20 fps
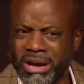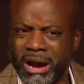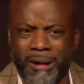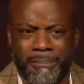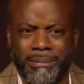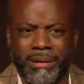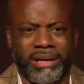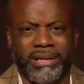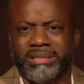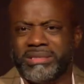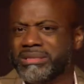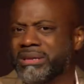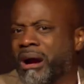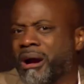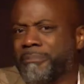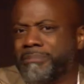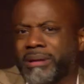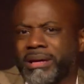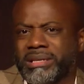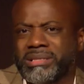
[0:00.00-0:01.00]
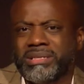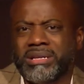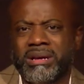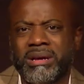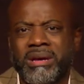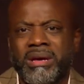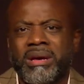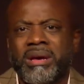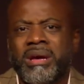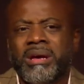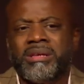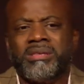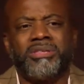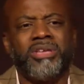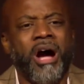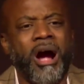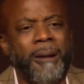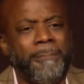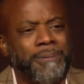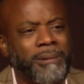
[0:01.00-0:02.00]
dark place, dark place.
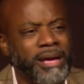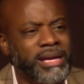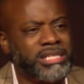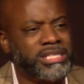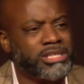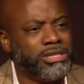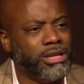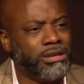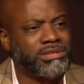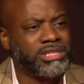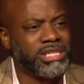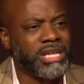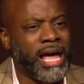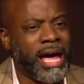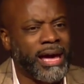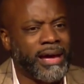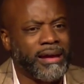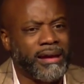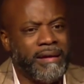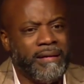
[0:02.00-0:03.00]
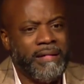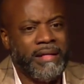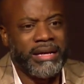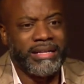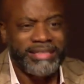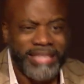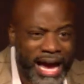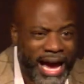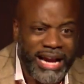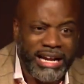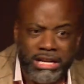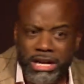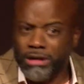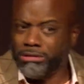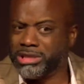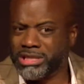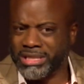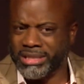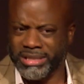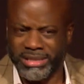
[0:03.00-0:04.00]
Dark place looks like
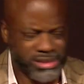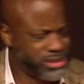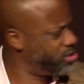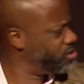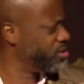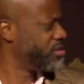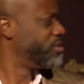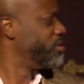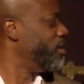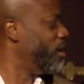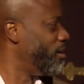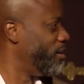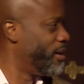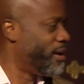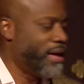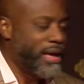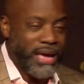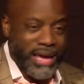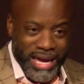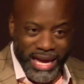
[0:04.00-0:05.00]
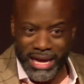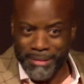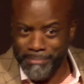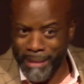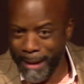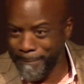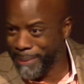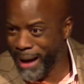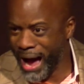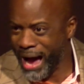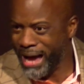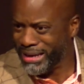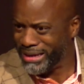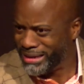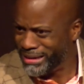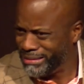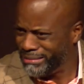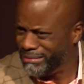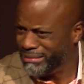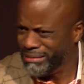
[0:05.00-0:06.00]
diagnosis, y'all, in my
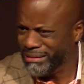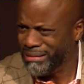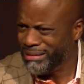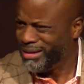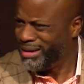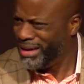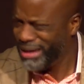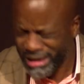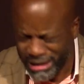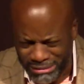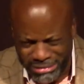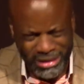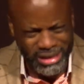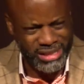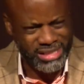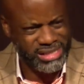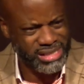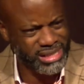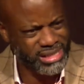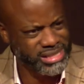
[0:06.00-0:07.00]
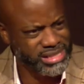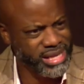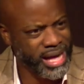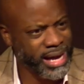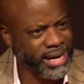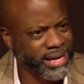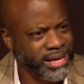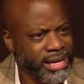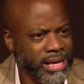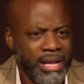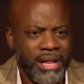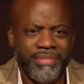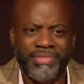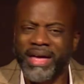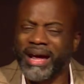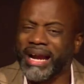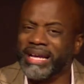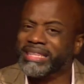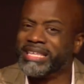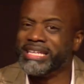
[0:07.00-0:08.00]
body. Illnesses that,
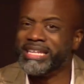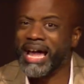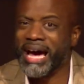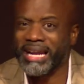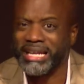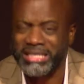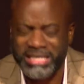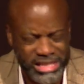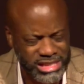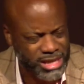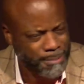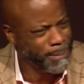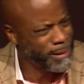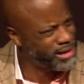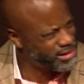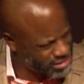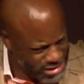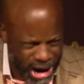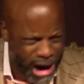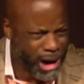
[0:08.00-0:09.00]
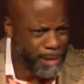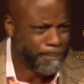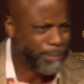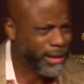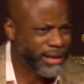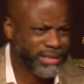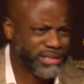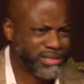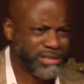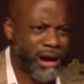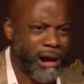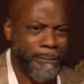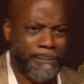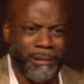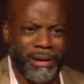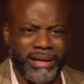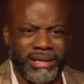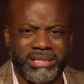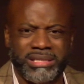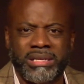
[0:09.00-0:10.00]
that I did not anticipate. Dark place, dark
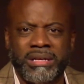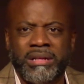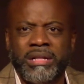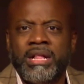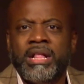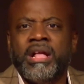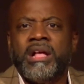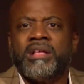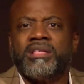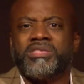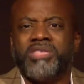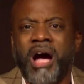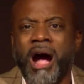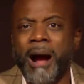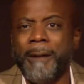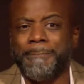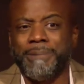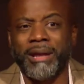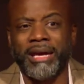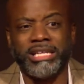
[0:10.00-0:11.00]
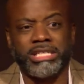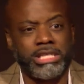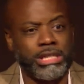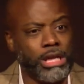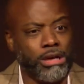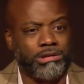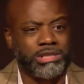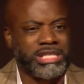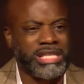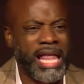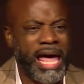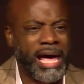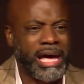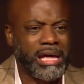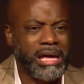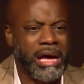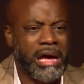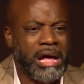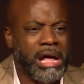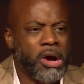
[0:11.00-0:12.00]
place. Dark place looks
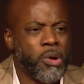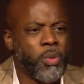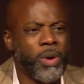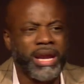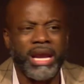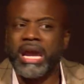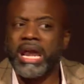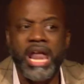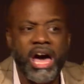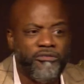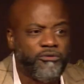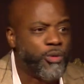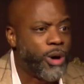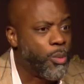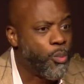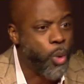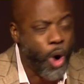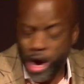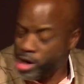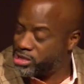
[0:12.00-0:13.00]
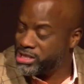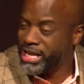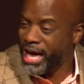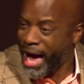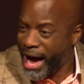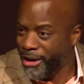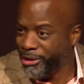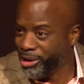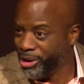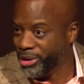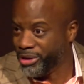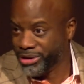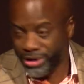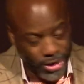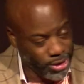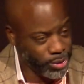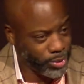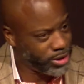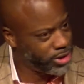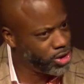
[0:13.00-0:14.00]
like when a loved one walks out
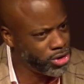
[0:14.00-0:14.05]
on you